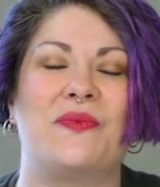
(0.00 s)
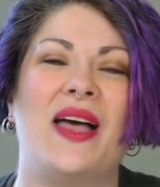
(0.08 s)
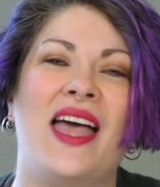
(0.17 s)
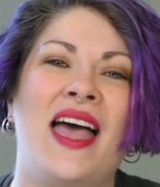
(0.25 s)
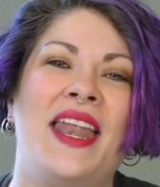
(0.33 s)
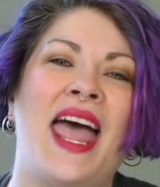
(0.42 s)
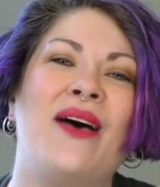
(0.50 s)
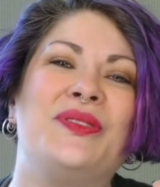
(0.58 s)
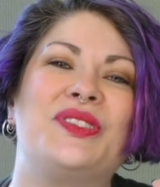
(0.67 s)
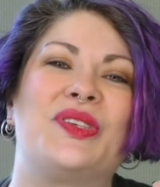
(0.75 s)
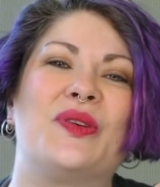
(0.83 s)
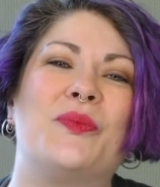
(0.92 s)
went
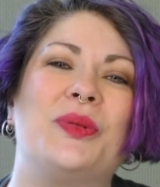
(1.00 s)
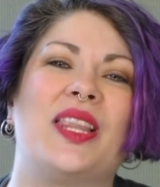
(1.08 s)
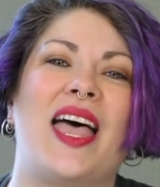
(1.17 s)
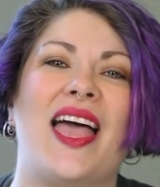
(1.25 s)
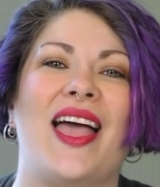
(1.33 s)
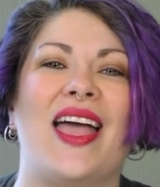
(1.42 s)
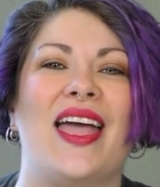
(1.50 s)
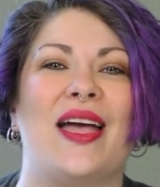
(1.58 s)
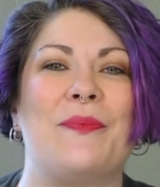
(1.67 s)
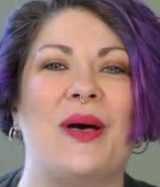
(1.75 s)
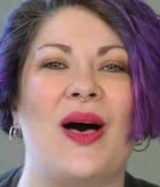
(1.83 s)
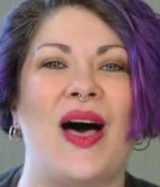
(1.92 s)
out to play
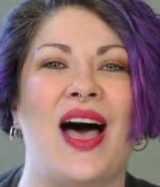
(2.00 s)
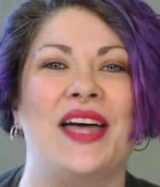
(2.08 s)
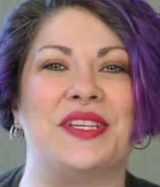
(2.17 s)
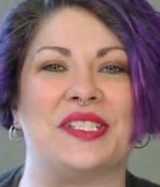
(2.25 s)
upon